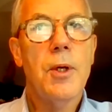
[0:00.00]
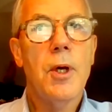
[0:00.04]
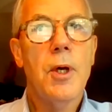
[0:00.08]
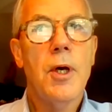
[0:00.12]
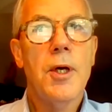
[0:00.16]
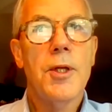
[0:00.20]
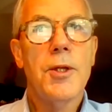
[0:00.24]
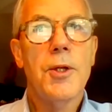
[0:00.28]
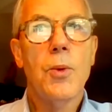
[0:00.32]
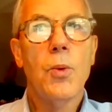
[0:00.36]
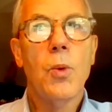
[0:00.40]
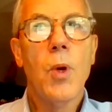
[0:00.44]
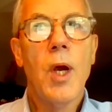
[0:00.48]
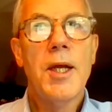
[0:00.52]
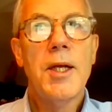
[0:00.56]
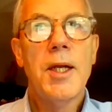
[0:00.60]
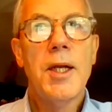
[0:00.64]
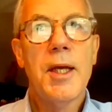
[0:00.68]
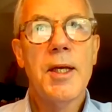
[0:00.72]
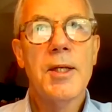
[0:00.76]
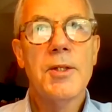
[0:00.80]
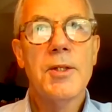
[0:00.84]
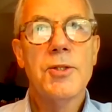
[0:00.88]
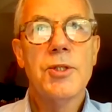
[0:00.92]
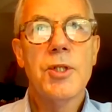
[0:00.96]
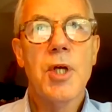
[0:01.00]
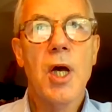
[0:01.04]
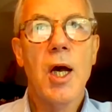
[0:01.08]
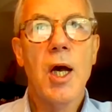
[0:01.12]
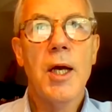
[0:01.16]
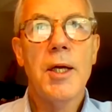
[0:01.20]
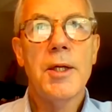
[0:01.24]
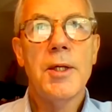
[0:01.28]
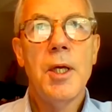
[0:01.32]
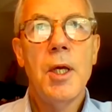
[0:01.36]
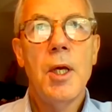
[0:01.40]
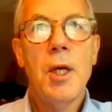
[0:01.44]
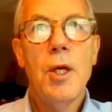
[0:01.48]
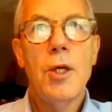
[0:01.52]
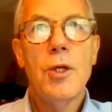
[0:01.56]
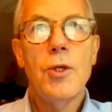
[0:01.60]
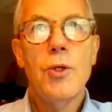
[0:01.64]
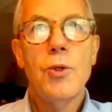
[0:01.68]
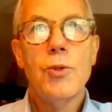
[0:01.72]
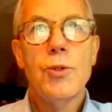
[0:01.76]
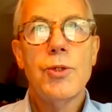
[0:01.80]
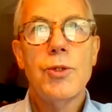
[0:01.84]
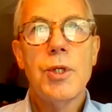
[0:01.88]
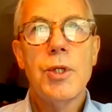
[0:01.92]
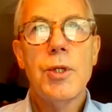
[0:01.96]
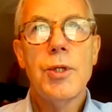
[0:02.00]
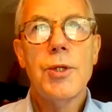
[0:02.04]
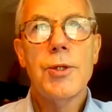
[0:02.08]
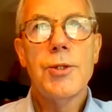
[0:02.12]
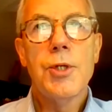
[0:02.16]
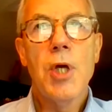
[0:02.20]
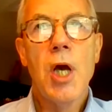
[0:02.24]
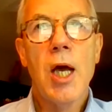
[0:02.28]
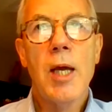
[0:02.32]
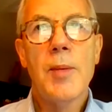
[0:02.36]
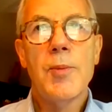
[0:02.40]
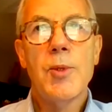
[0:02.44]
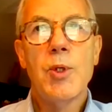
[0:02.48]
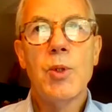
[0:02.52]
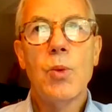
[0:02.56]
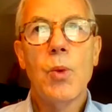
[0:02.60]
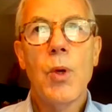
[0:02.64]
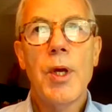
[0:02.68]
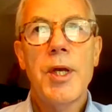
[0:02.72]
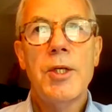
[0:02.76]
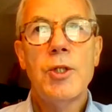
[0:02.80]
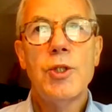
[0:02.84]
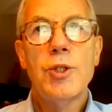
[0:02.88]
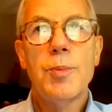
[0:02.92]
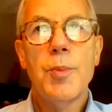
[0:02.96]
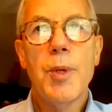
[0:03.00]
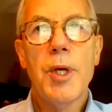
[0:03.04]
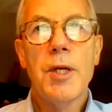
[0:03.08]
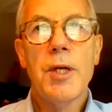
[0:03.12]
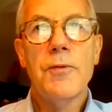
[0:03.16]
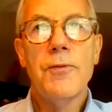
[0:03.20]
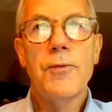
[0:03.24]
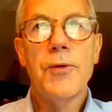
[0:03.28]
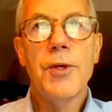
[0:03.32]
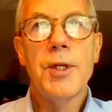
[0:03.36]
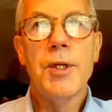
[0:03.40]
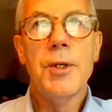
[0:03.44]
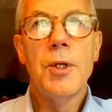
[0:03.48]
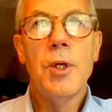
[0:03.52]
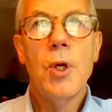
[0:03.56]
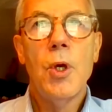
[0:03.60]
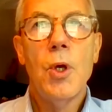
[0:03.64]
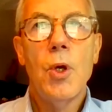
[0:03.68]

On the right-hand side, you see the time and range benefit,